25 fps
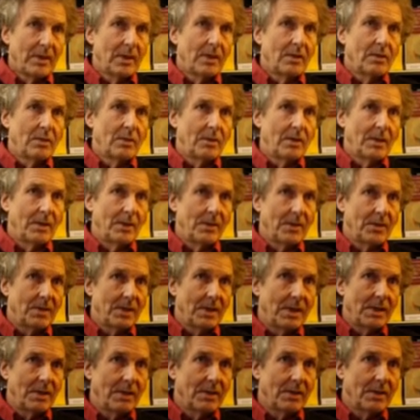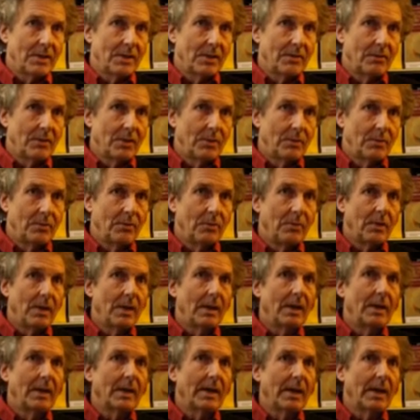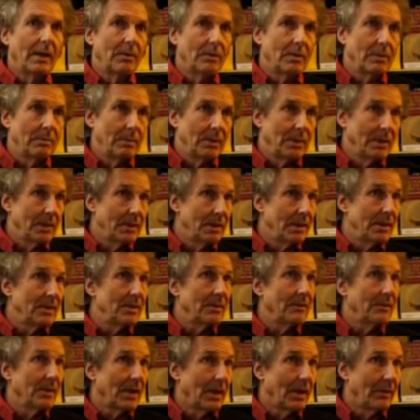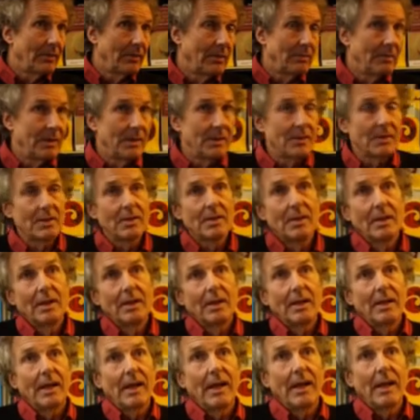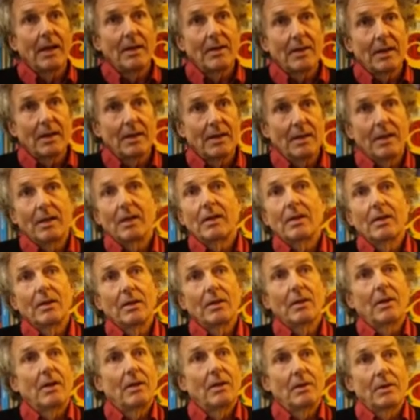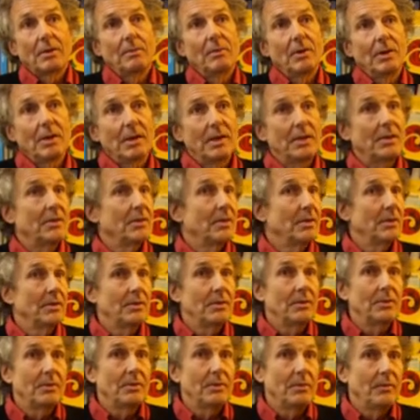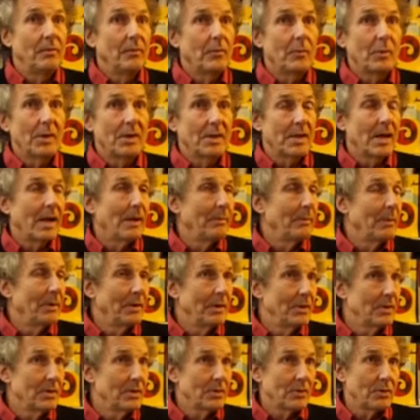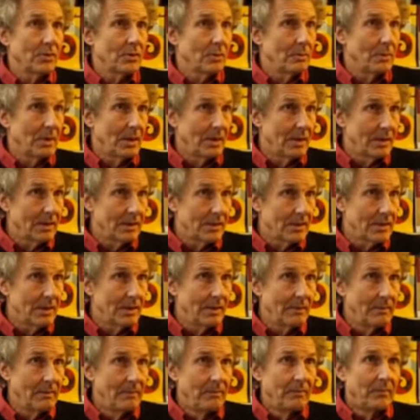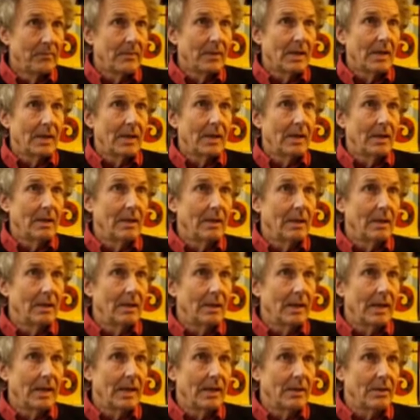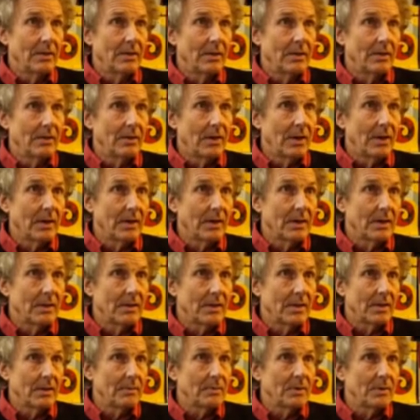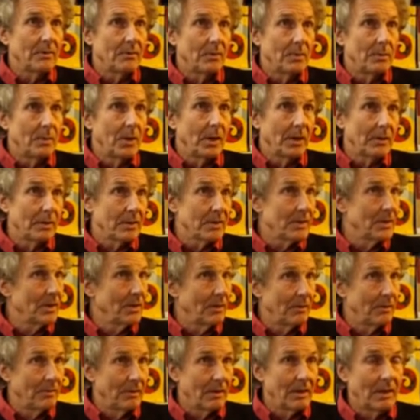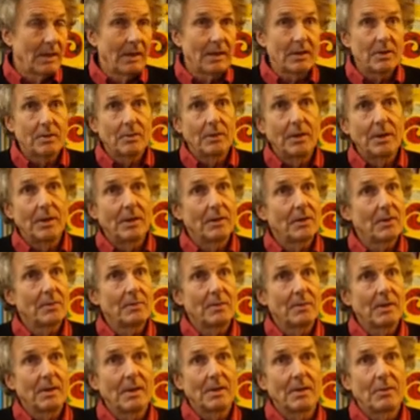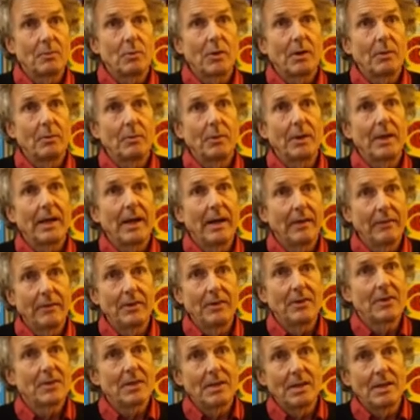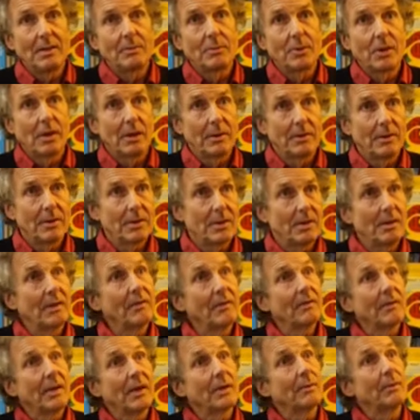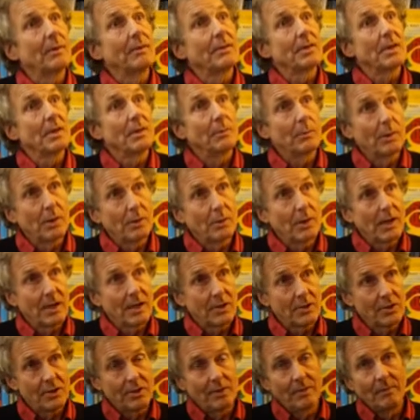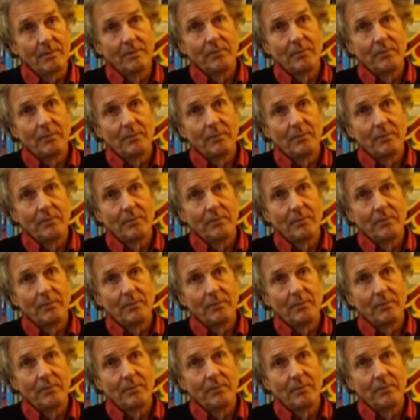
to our understandings of the accountabilities of governments, and I think ultimately to what's happened in social policy and to our concepts of democracy over the last 20 years, because what we haven't seen progress in fact, we've seen regression